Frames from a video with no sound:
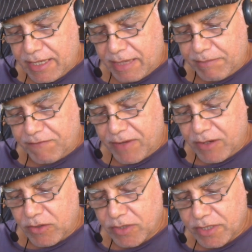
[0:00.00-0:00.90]
can be
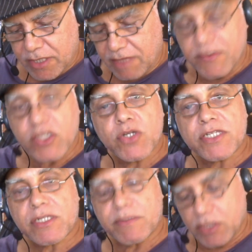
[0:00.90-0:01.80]
found in the video
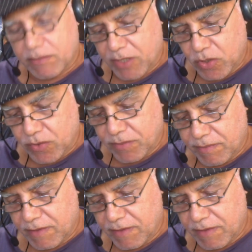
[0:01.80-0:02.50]
description below.